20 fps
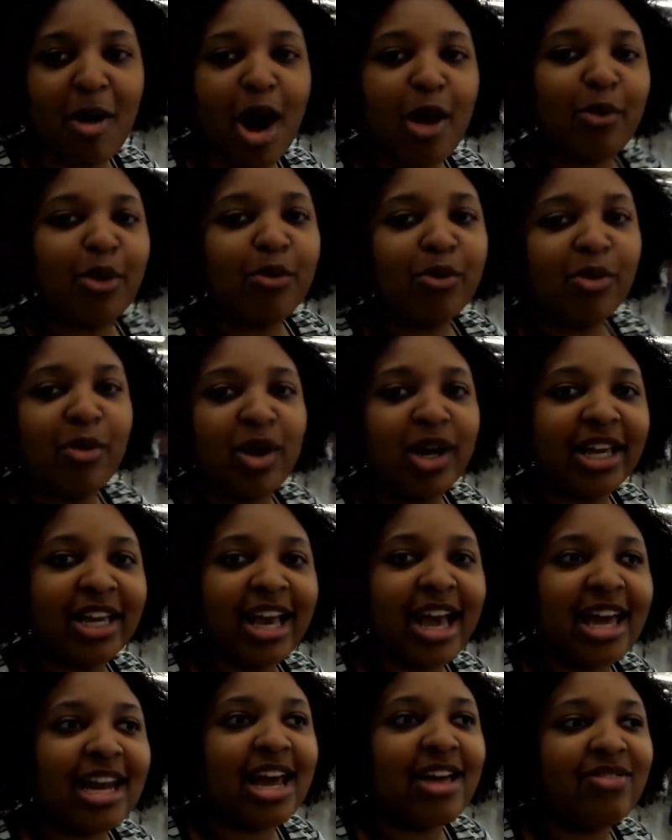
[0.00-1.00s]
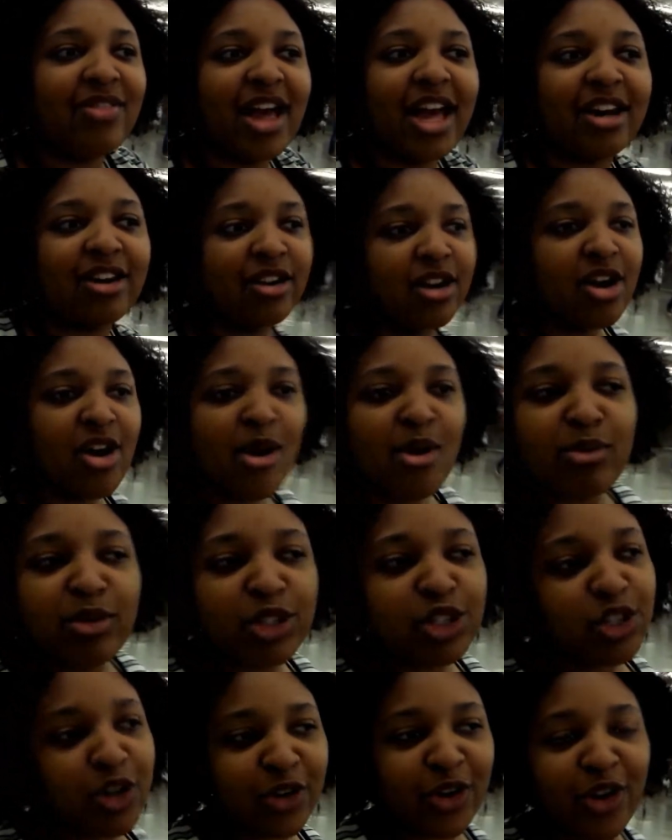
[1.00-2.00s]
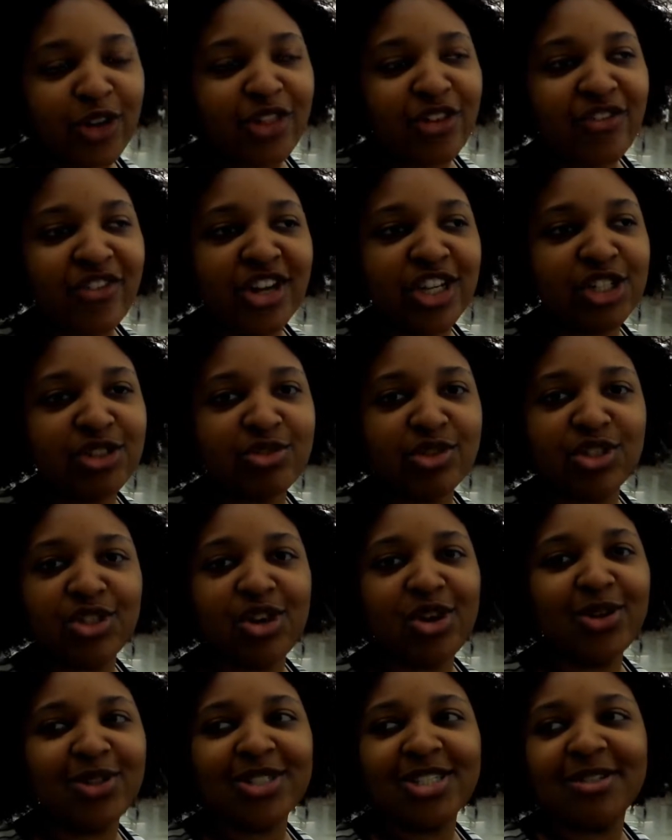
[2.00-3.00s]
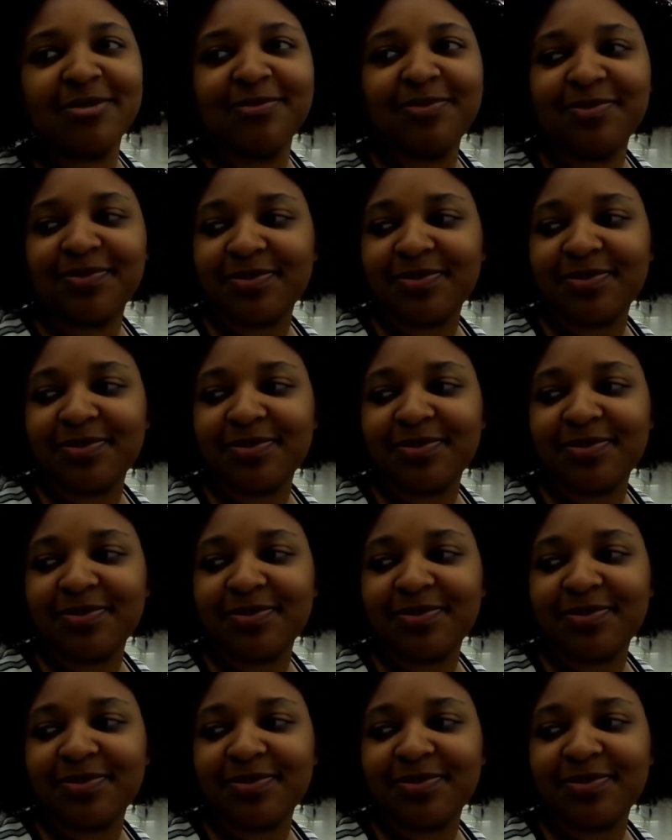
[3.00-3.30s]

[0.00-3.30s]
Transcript: buy what we want to get and then we'll show you all the finished result